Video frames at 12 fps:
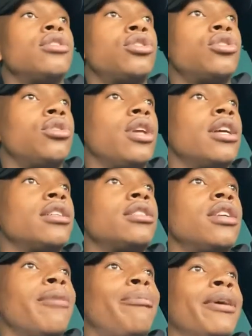today's
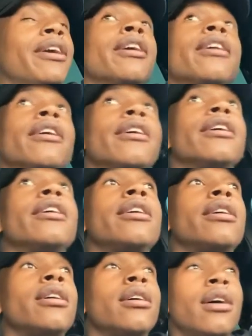topic,
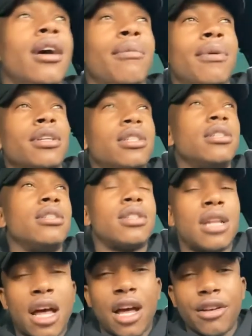I'm actually just
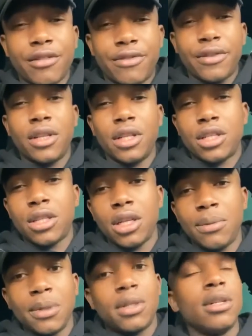live
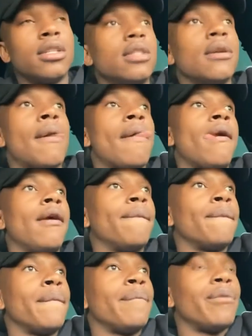initially because
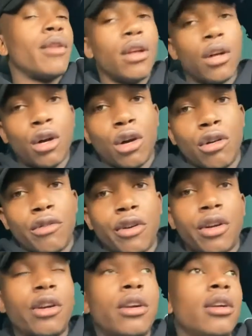
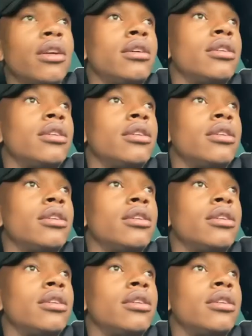over